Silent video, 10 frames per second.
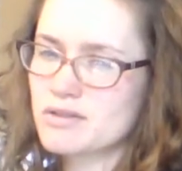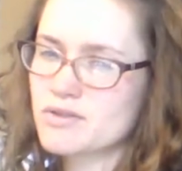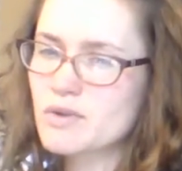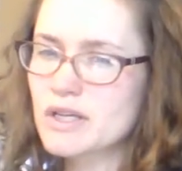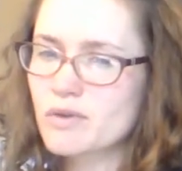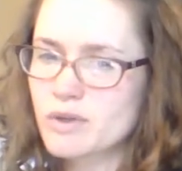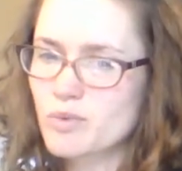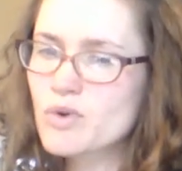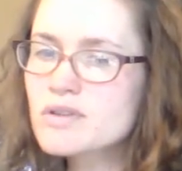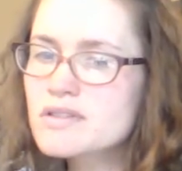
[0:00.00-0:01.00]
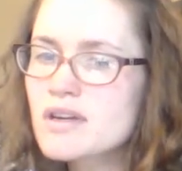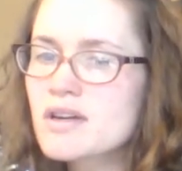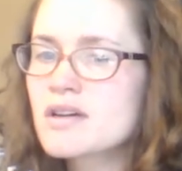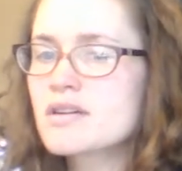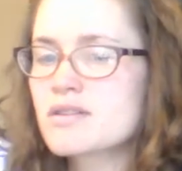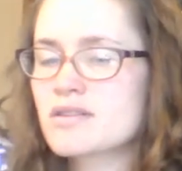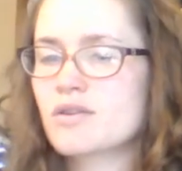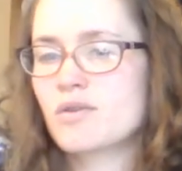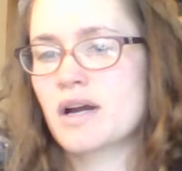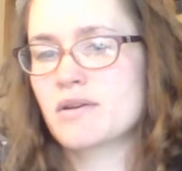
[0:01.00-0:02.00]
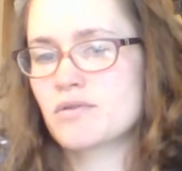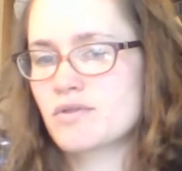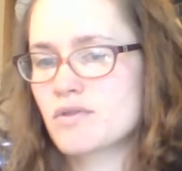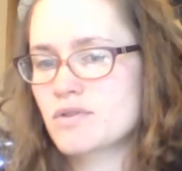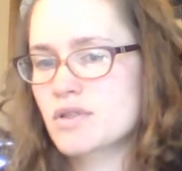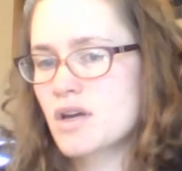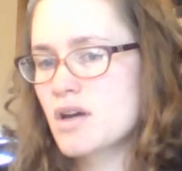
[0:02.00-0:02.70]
There's really only rules, so I don't do those.